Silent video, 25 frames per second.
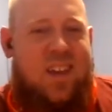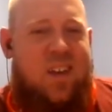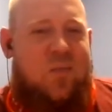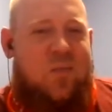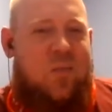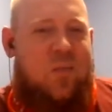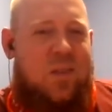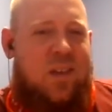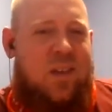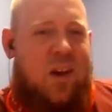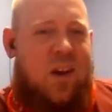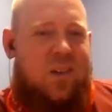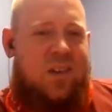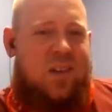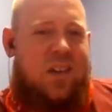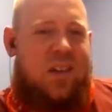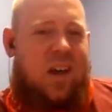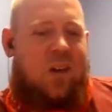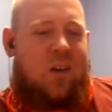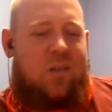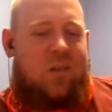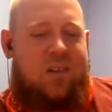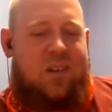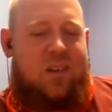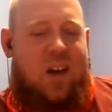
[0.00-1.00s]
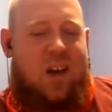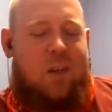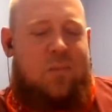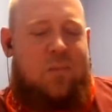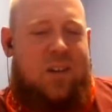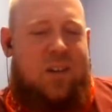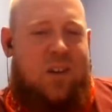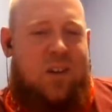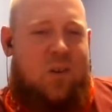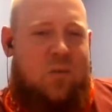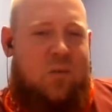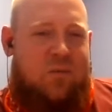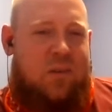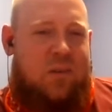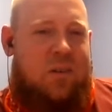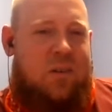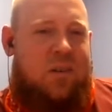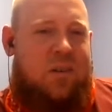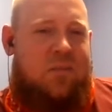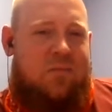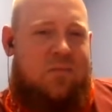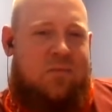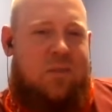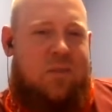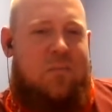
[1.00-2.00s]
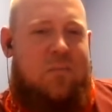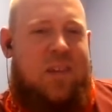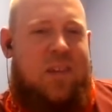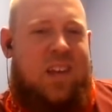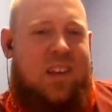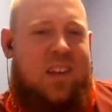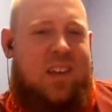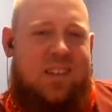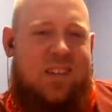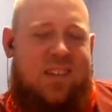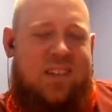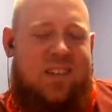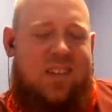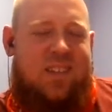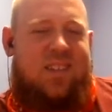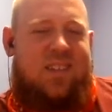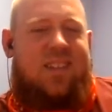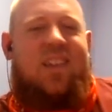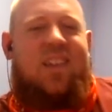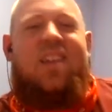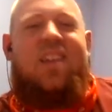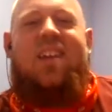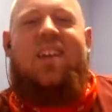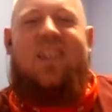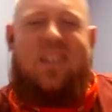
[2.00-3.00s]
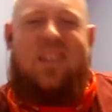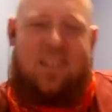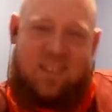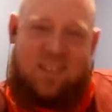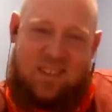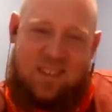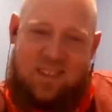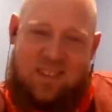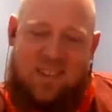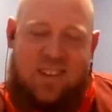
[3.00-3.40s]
without a doubt, Domino for me. And